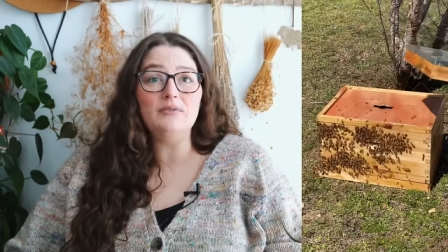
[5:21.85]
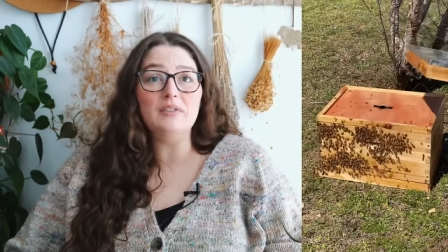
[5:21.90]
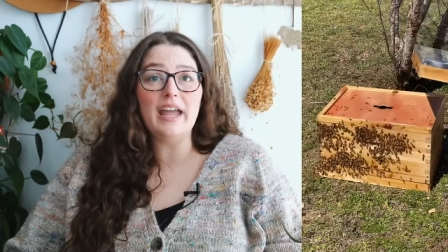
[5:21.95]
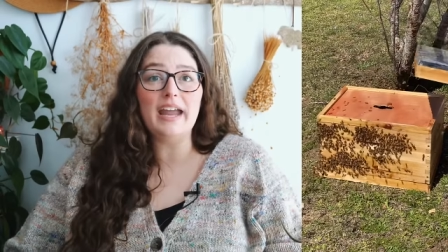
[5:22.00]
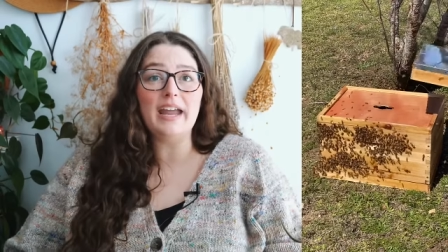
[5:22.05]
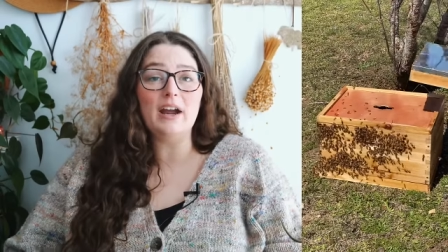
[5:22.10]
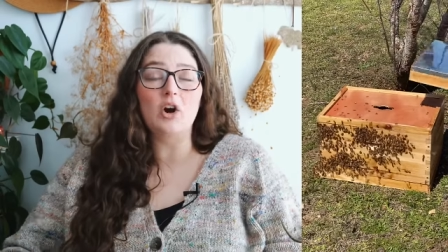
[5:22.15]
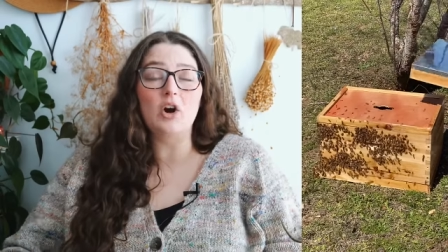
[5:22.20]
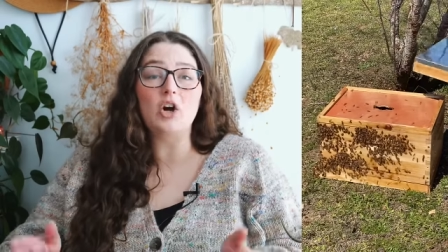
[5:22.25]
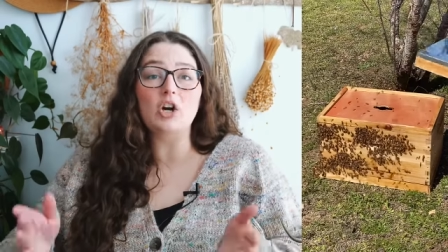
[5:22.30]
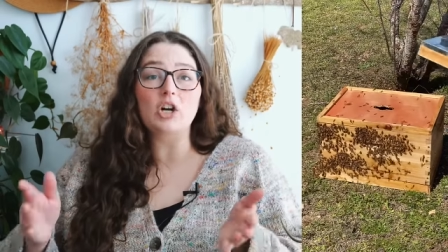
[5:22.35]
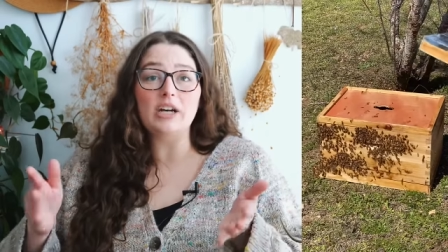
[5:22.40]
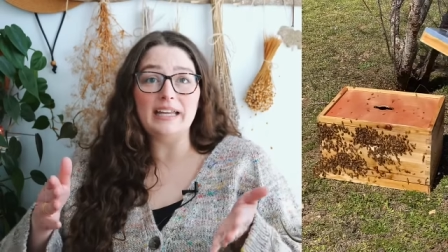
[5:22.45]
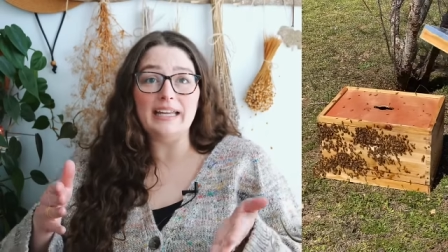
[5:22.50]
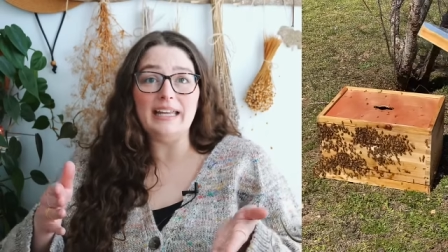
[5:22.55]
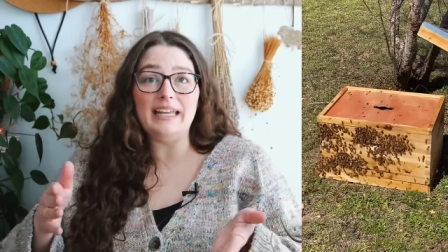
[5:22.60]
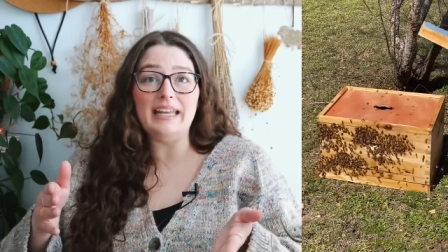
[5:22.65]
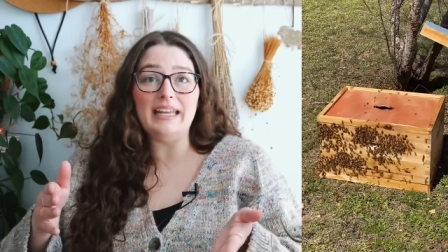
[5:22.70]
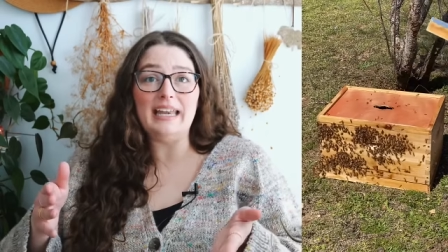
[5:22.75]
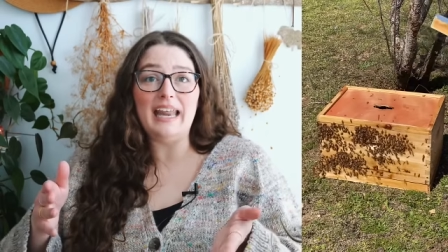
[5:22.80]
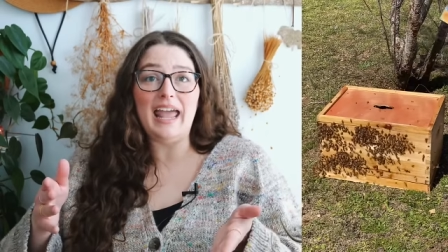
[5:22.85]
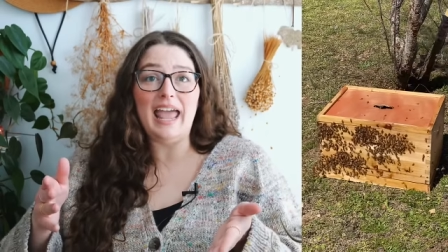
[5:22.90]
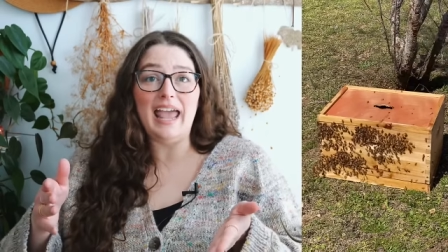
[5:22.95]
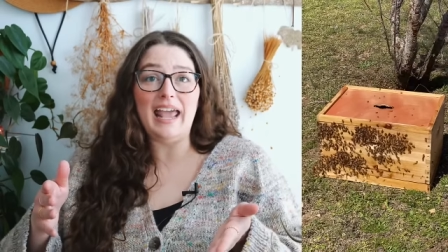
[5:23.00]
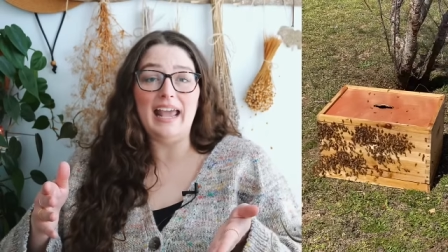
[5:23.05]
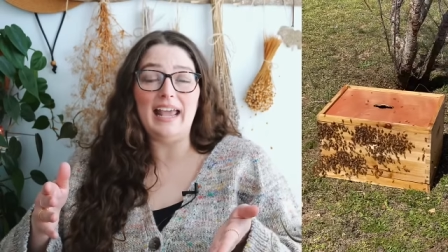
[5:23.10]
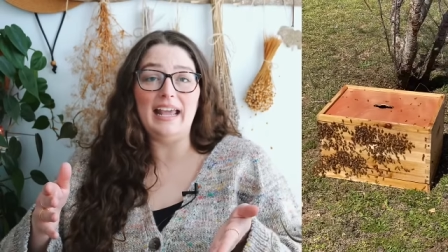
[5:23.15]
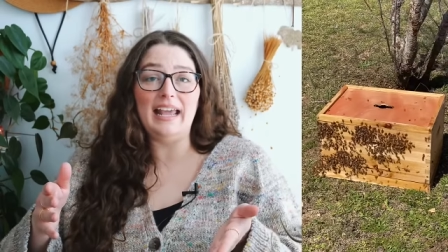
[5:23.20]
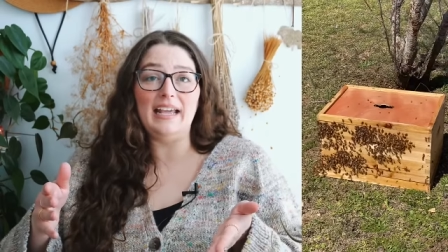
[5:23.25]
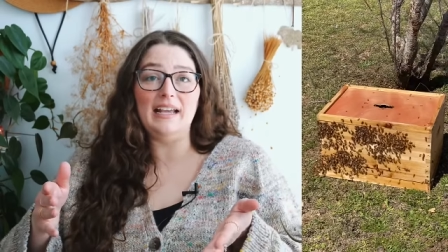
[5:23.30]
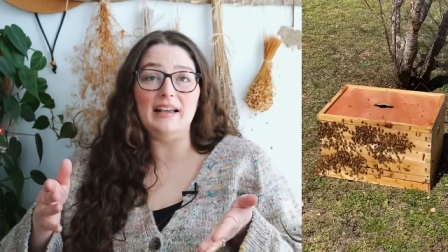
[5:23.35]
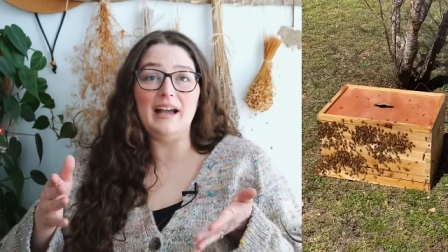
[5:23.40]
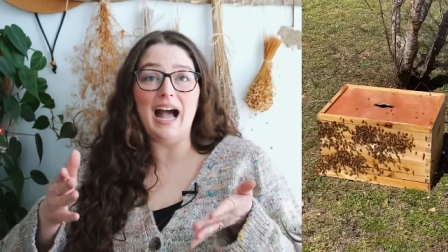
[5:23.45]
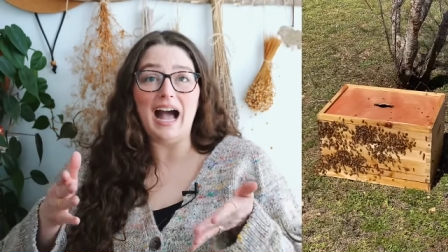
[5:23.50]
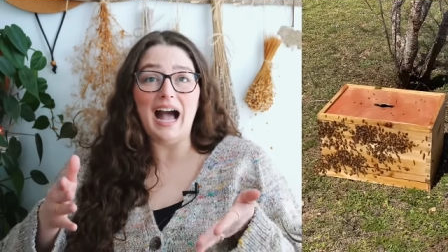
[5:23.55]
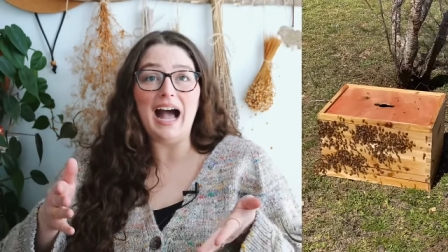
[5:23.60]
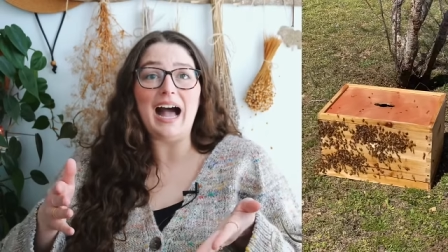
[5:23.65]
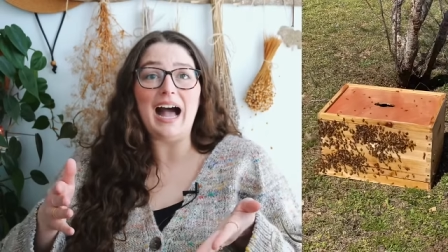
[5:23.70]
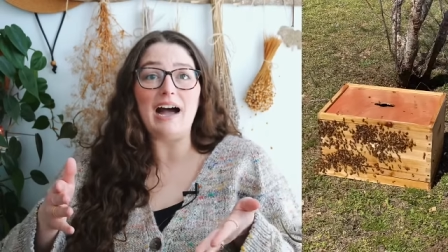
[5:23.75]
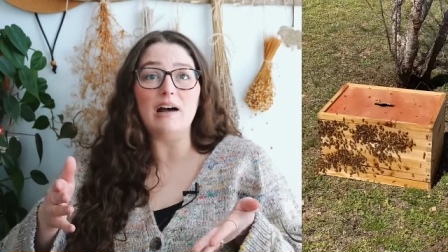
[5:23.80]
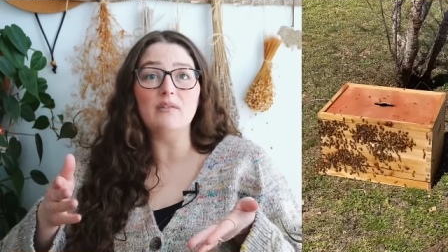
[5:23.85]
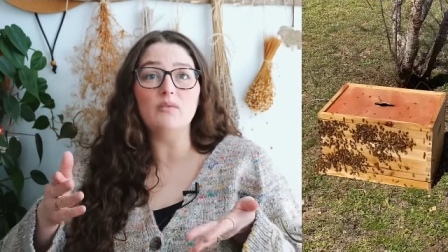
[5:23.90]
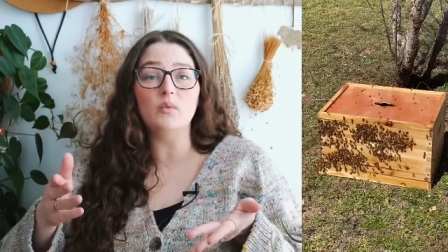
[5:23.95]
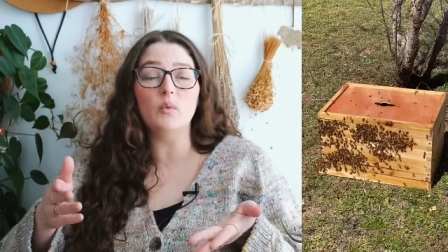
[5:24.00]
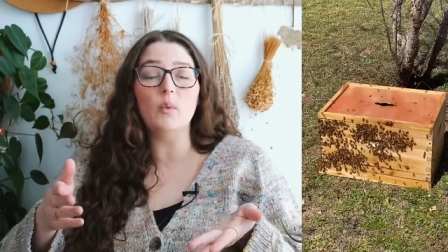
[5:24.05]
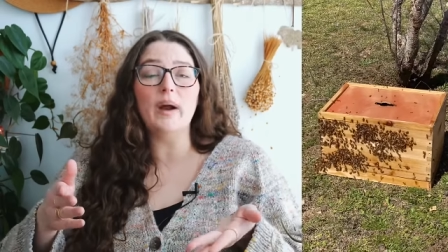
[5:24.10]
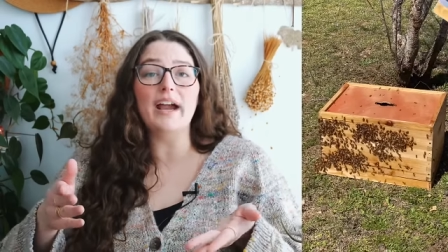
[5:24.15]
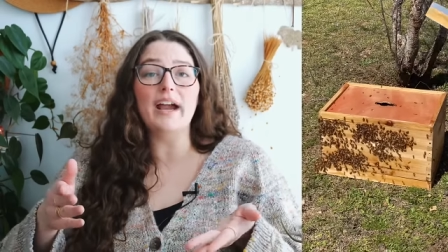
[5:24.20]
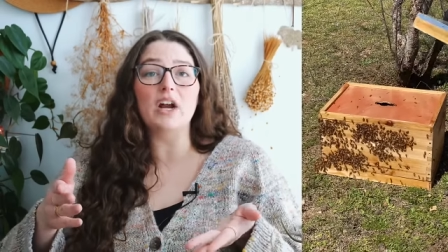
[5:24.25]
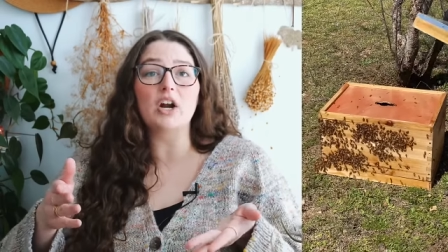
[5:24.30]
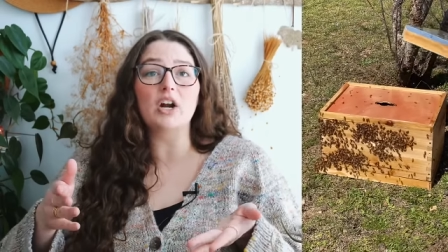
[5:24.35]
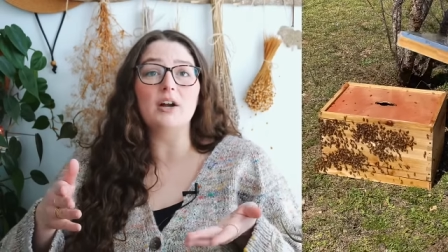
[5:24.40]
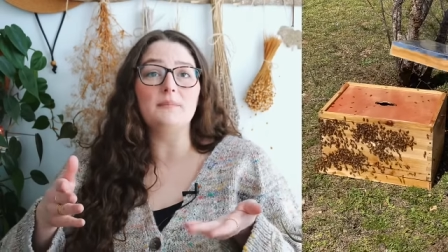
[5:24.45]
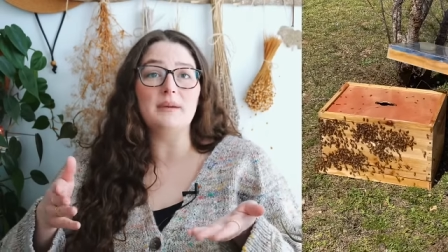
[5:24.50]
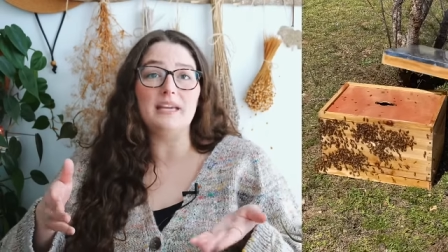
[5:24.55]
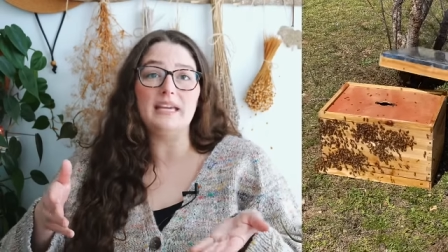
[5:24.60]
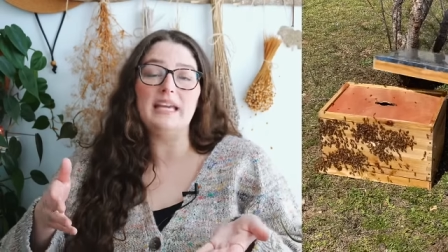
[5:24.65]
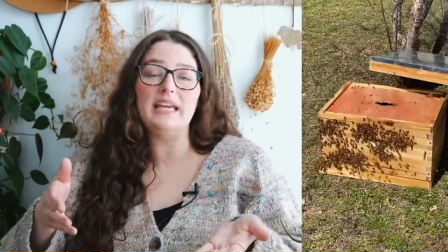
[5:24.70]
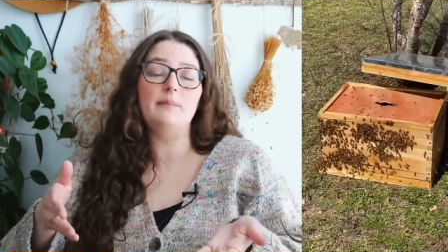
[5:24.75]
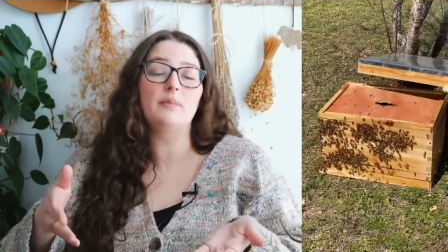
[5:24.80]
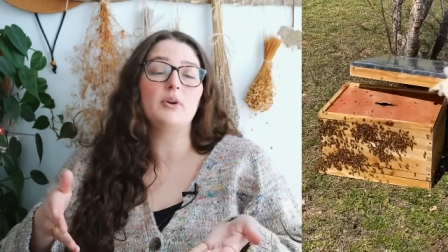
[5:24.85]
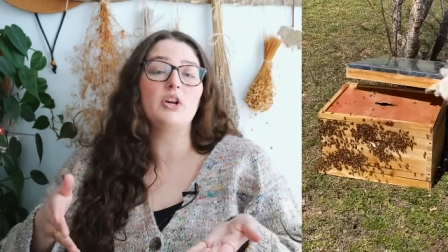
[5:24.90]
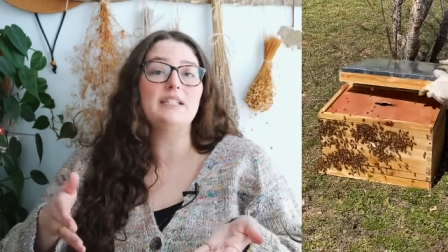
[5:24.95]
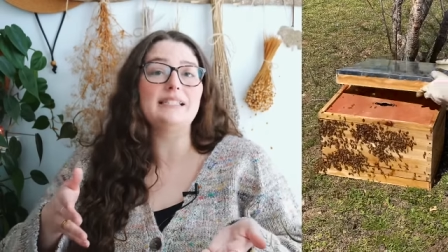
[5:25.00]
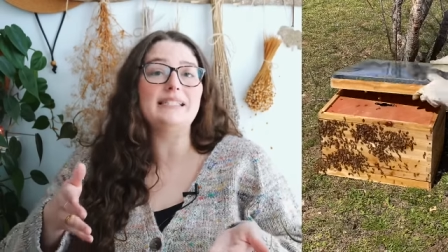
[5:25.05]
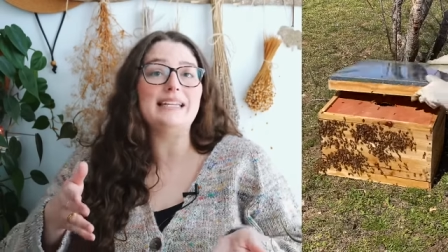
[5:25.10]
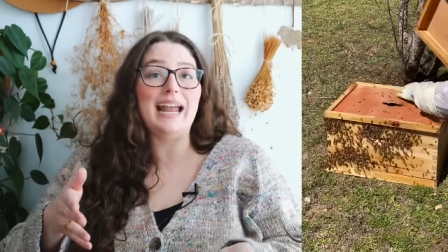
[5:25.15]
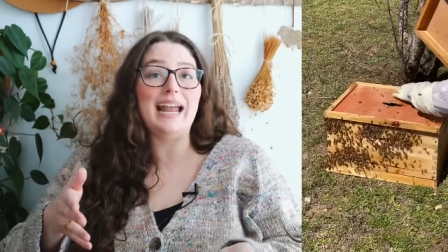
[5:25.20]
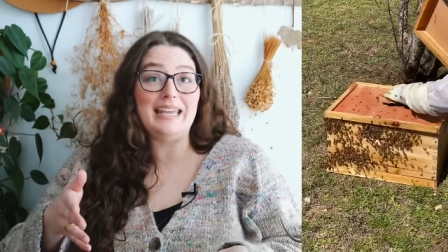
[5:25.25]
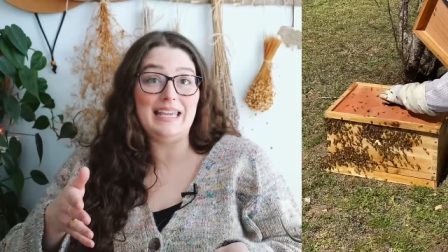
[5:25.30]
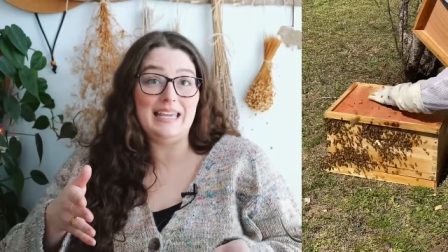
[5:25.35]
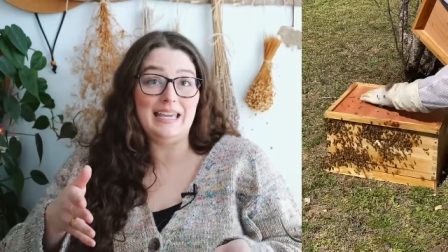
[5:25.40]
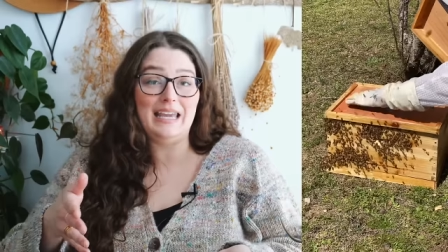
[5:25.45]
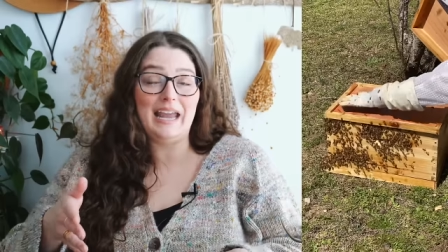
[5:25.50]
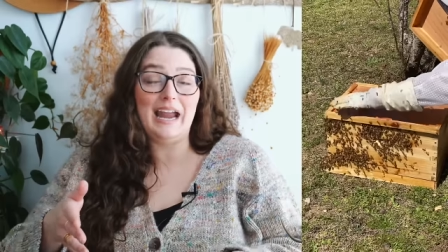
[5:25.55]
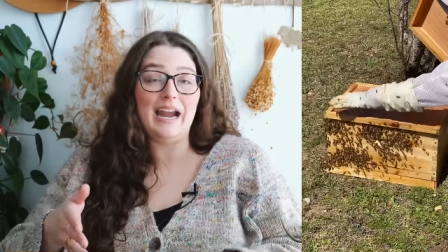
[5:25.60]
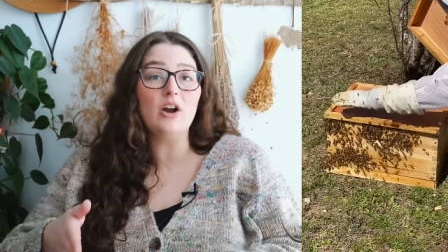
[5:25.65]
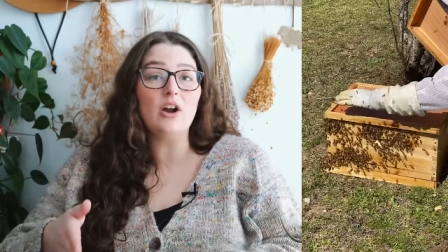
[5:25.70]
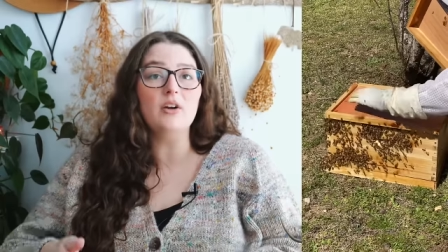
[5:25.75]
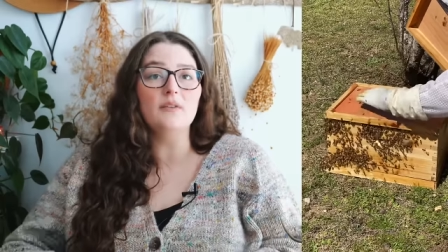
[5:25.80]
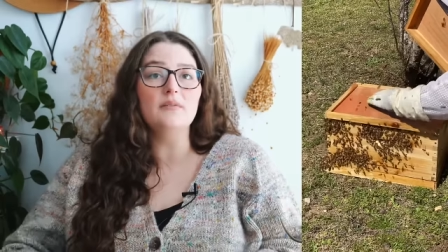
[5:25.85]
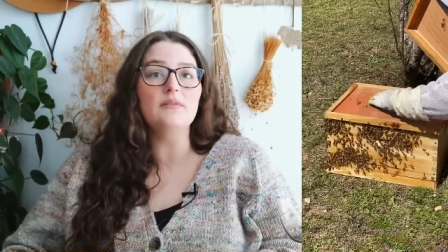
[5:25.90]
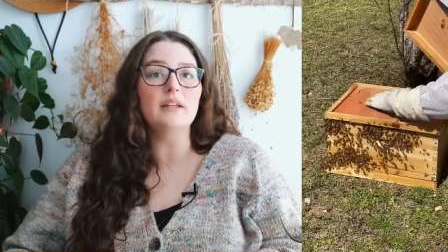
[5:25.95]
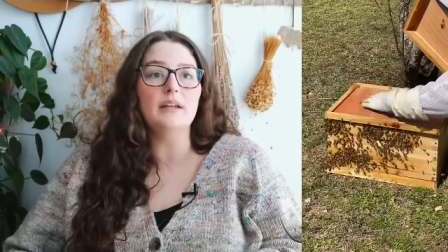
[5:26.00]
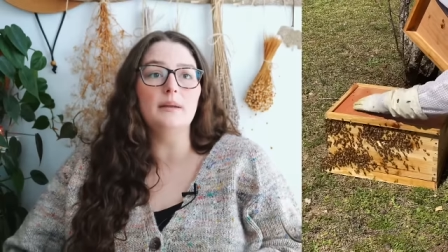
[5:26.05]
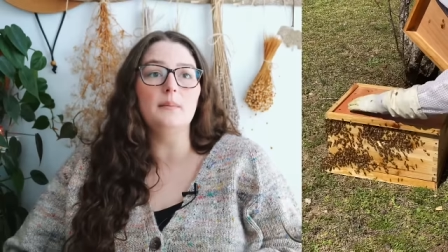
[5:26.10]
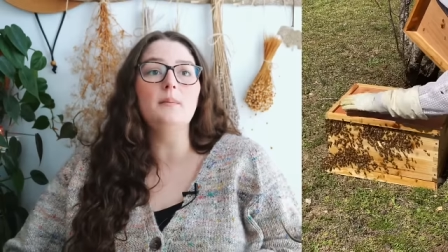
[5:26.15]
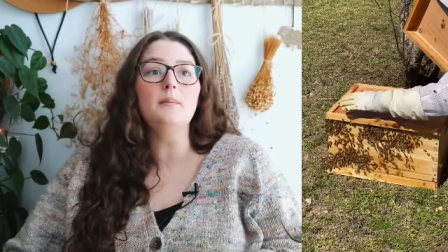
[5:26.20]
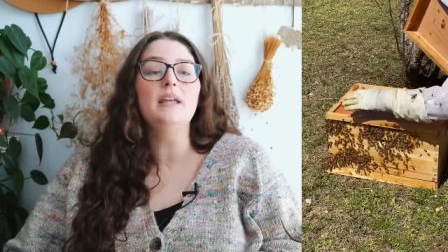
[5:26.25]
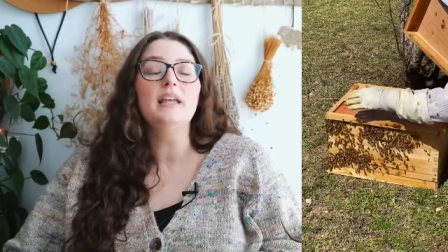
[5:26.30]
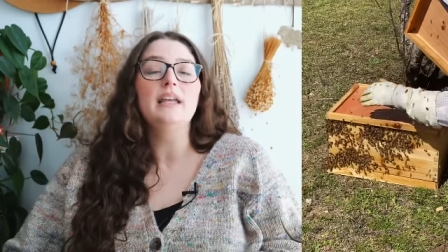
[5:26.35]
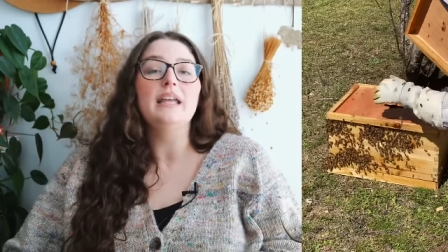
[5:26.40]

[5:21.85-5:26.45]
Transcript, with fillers: they are in a hive where a beekeeper is taking care of them